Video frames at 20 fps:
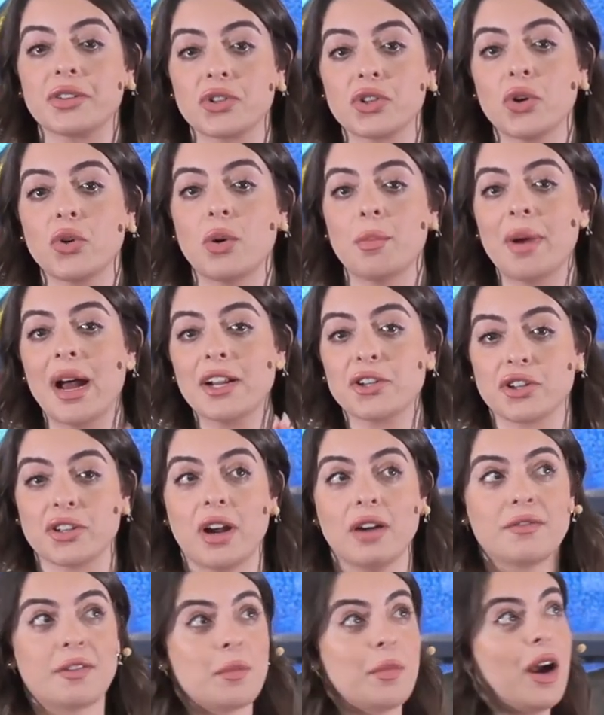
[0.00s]
So imagine
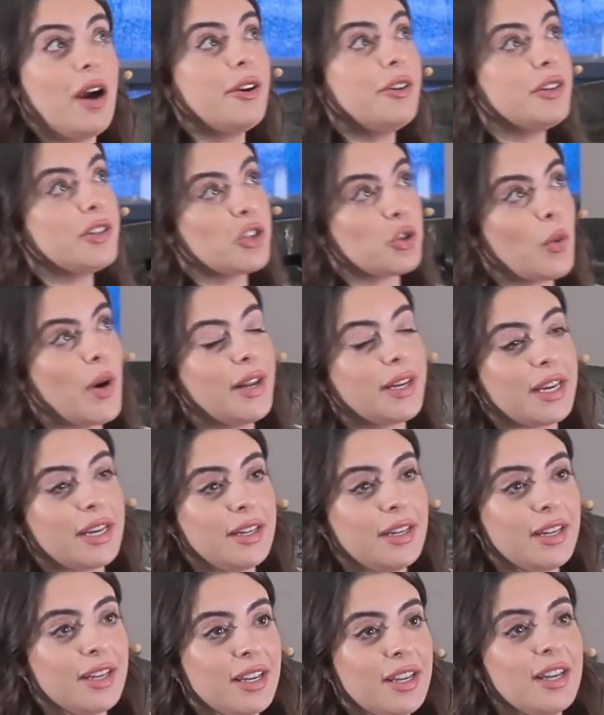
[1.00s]
from
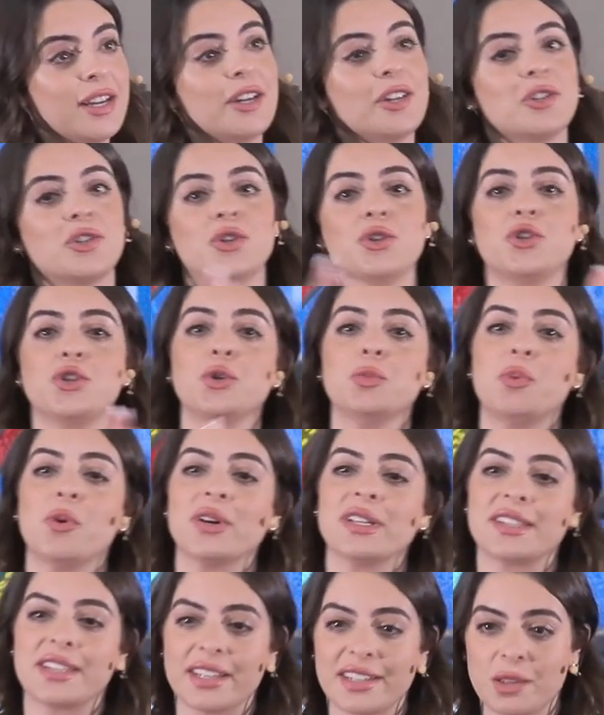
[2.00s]
120 to
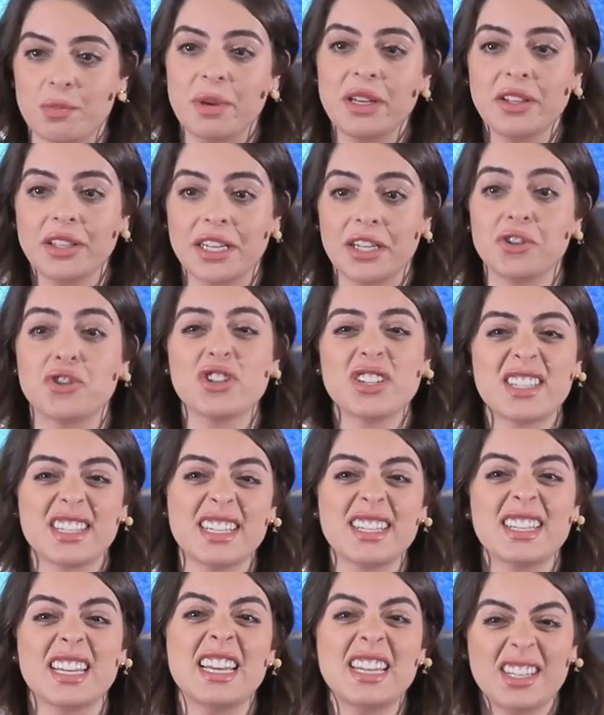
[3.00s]
2.6 billion just
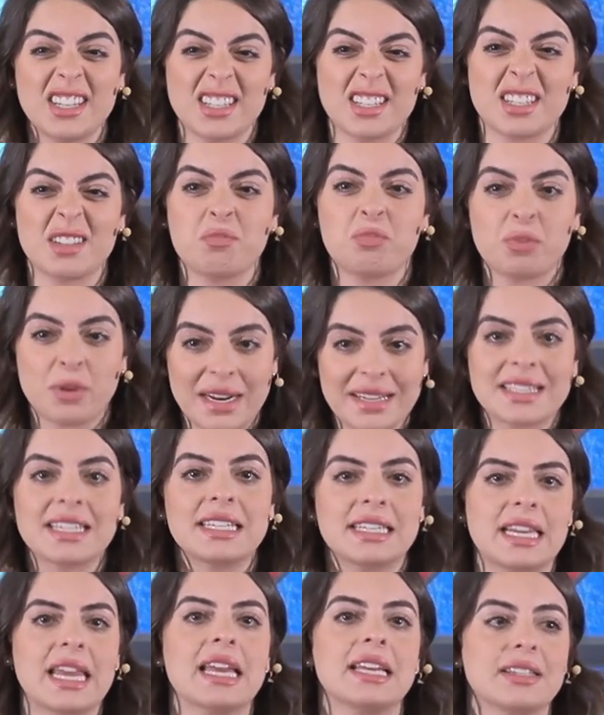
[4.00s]
in, in
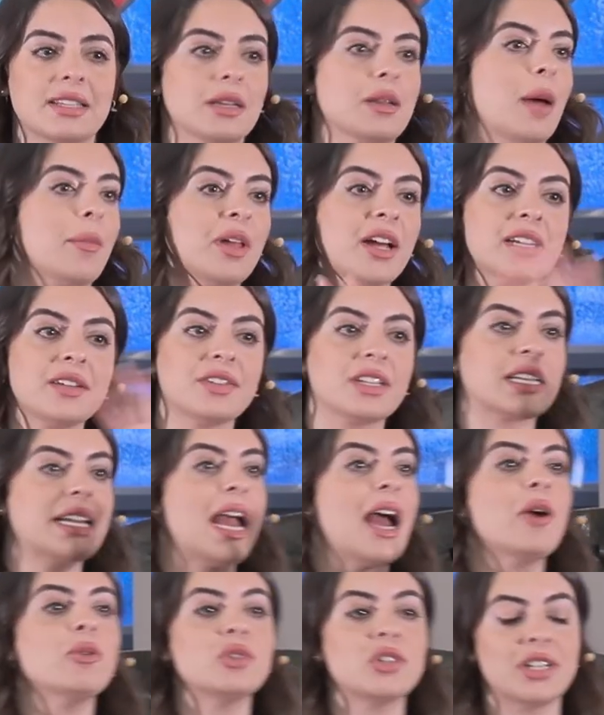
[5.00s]
present days. I'm not even
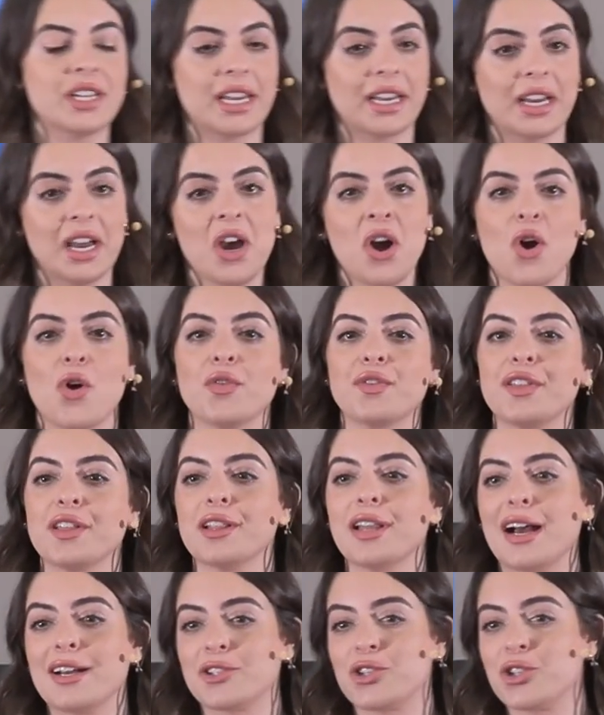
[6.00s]
counting over the
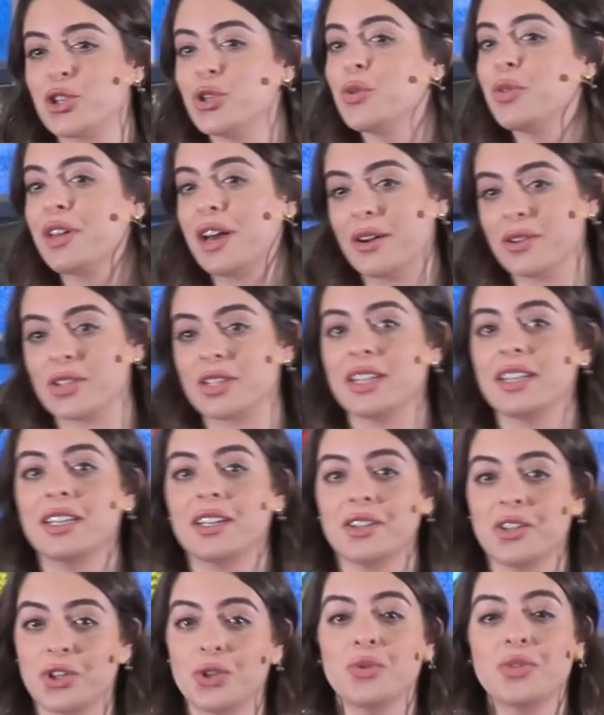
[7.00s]
last 2,000,
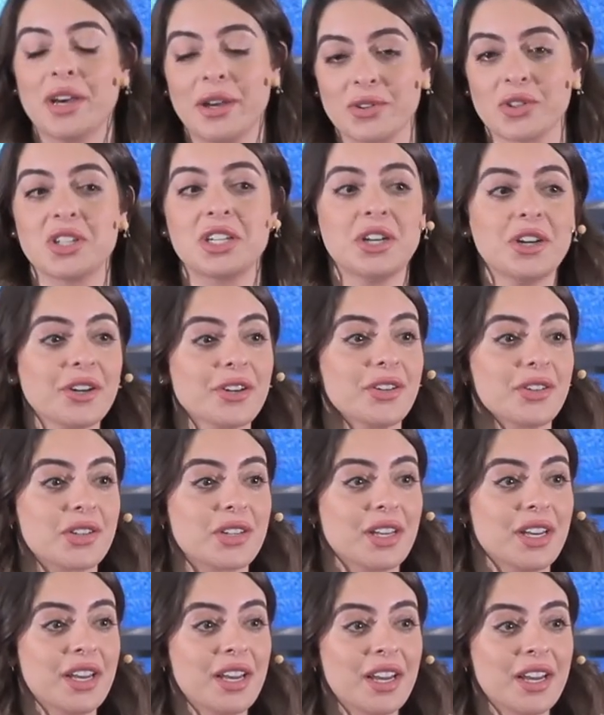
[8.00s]
2000 years.
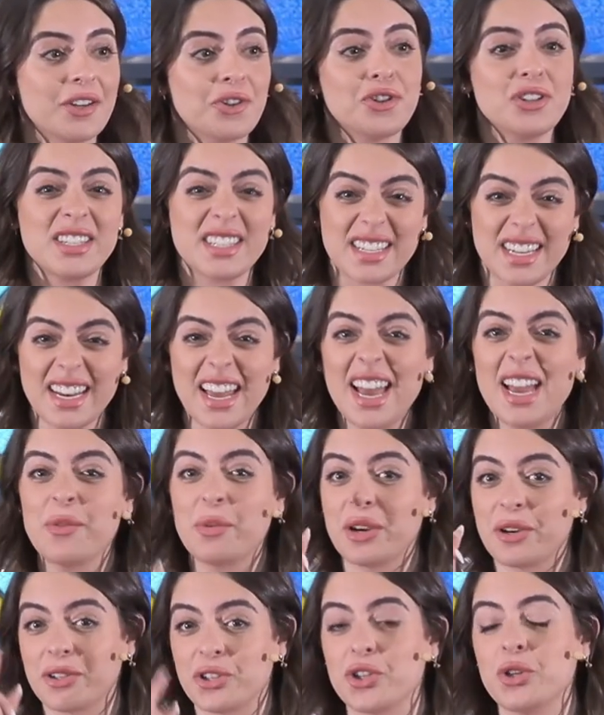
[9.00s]
Just today
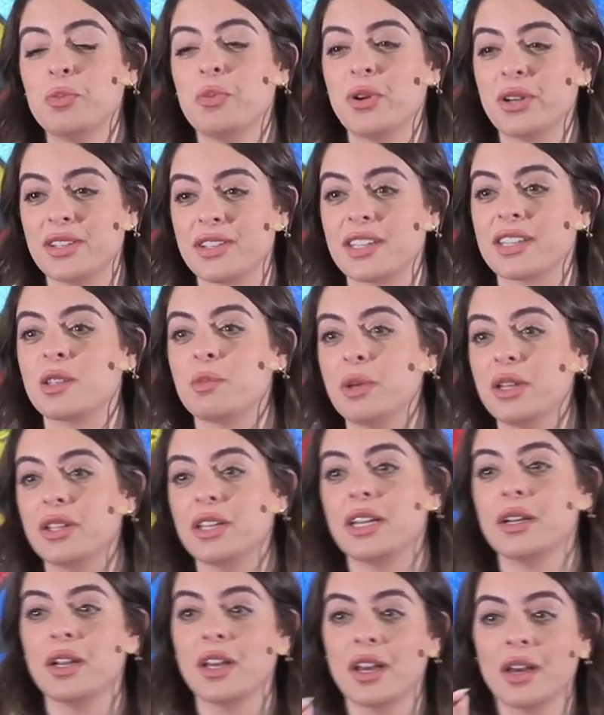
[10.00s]
we're at 2.6
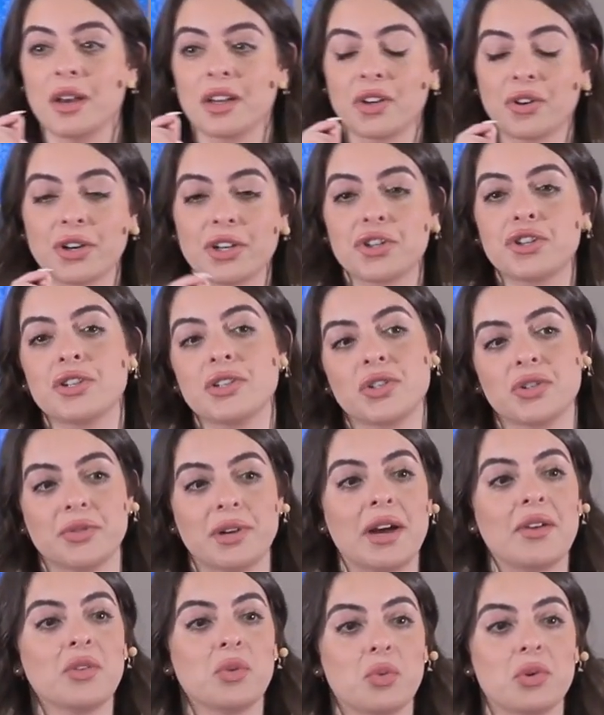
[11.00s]
billion Christians
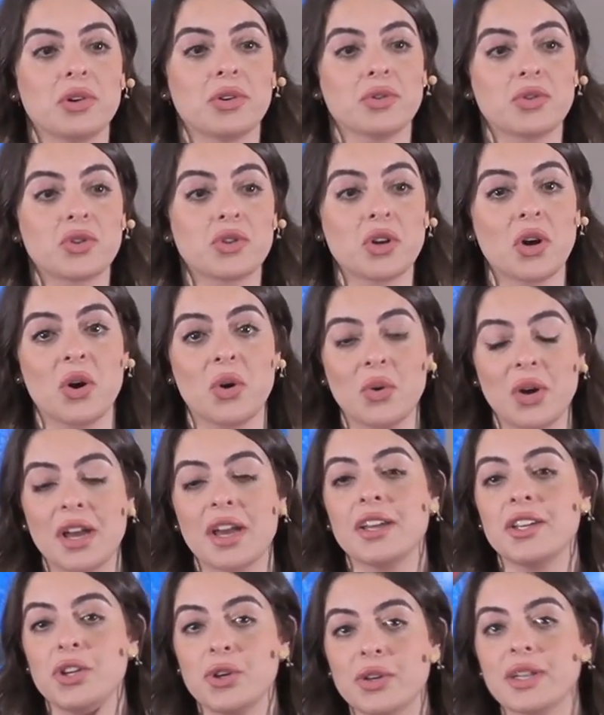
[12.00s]
around the world. So
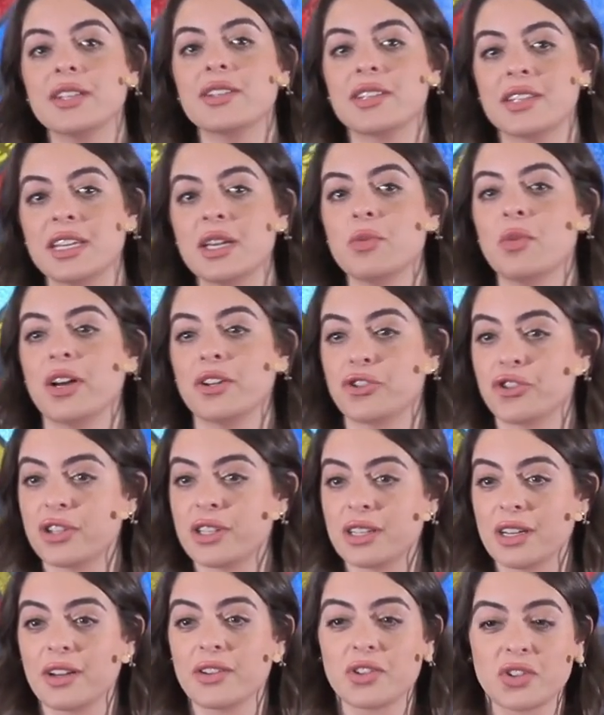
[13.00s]
you can see what
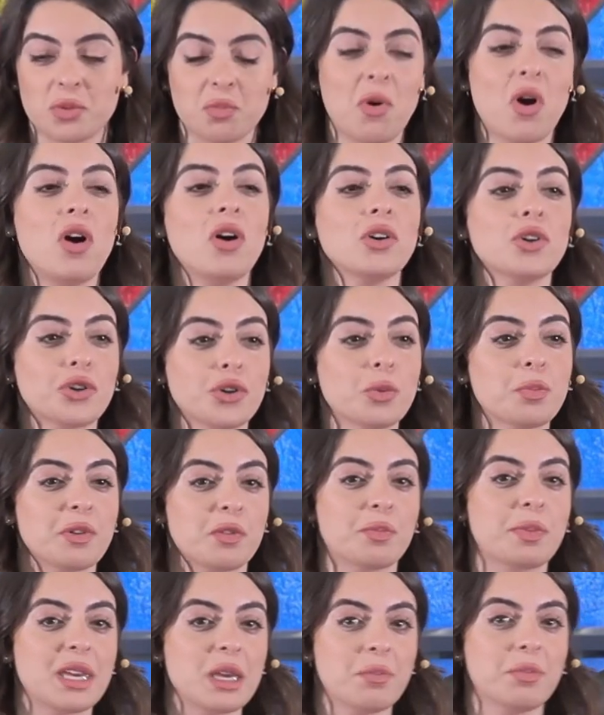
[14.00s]
just a small group
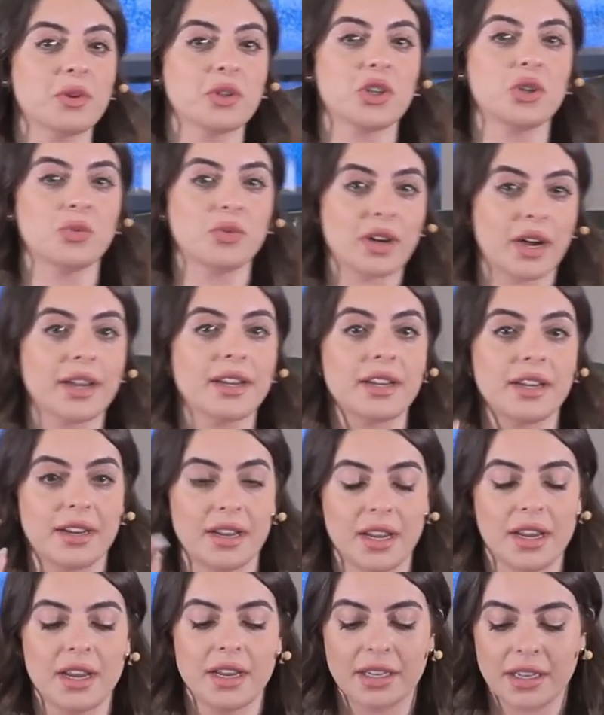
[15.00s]
of people united
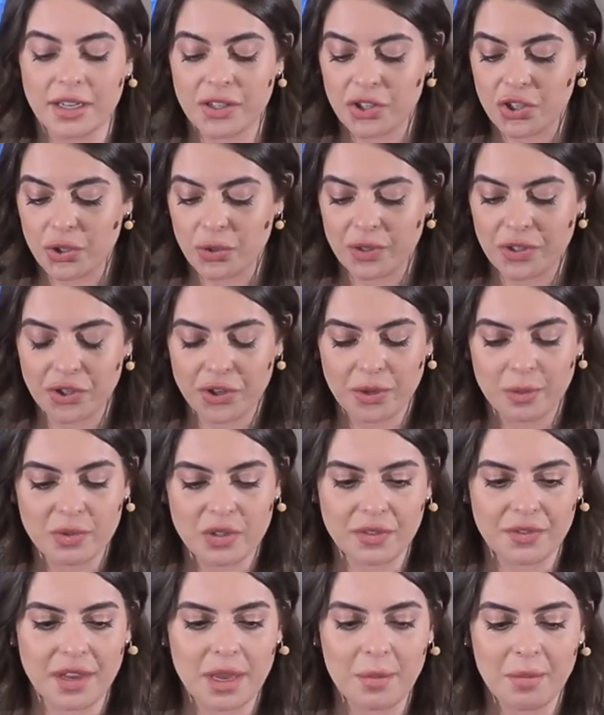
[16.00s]
can do in terms
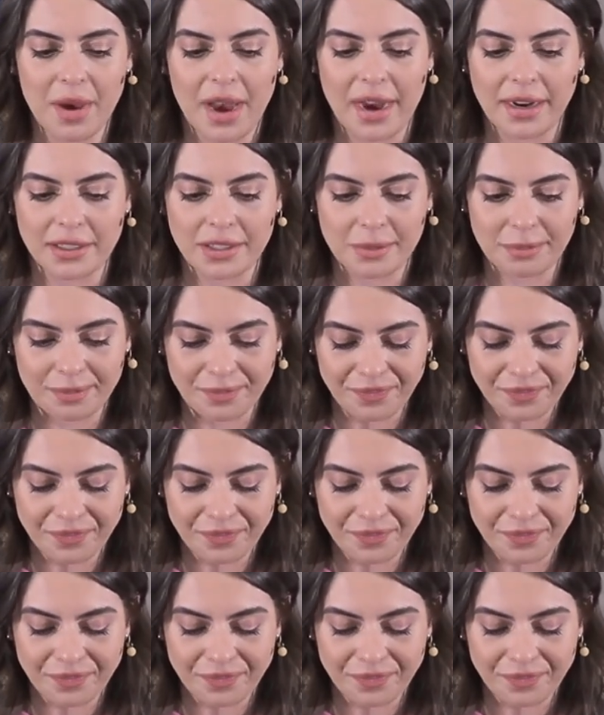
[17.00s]
of impact.